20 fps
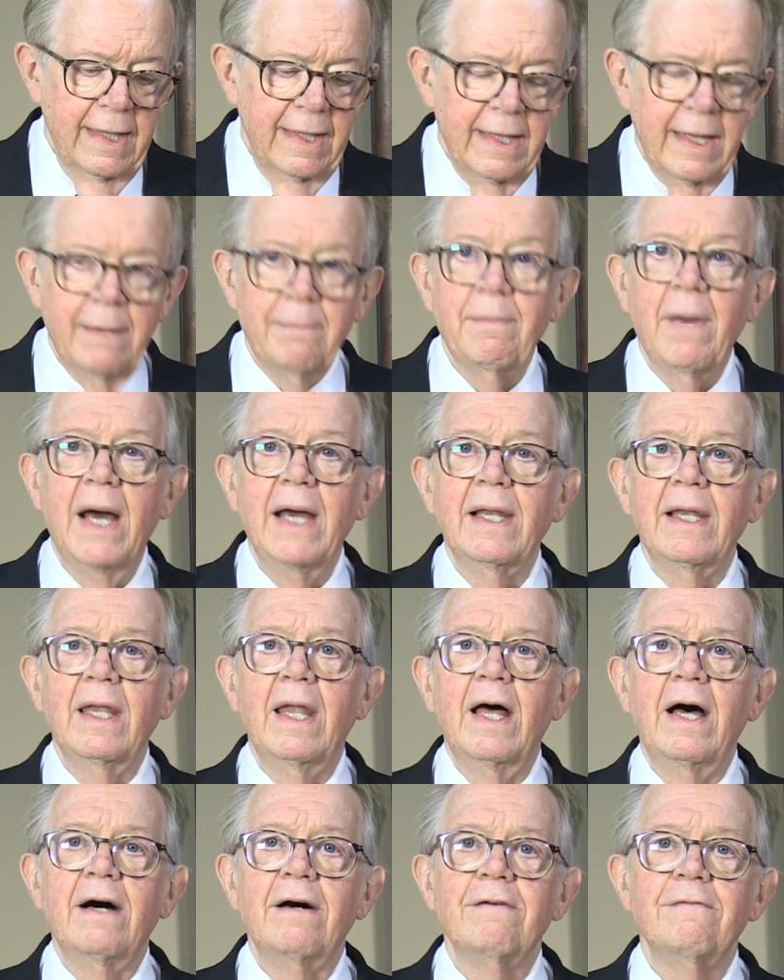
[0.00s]
that my
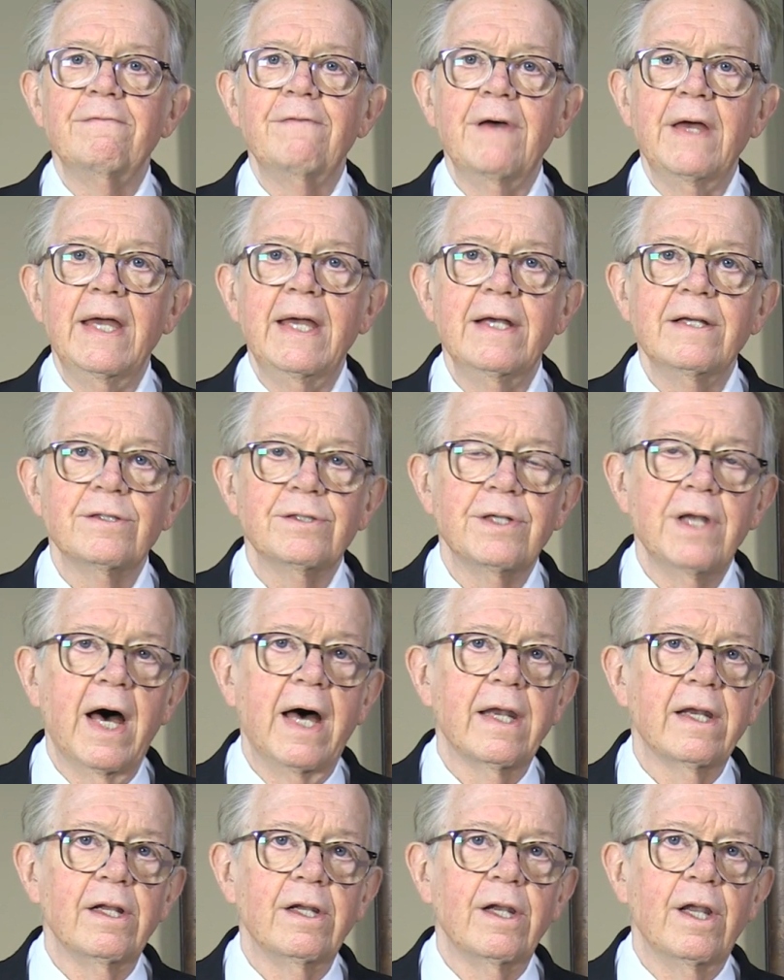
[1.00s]
love is
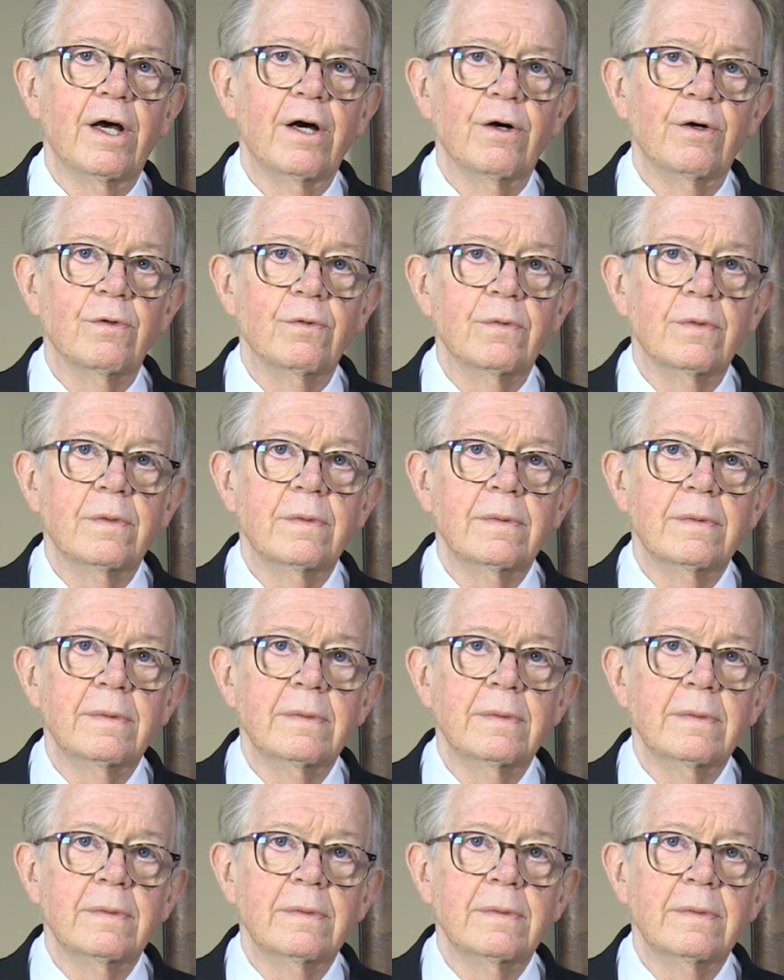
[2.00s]
not alone,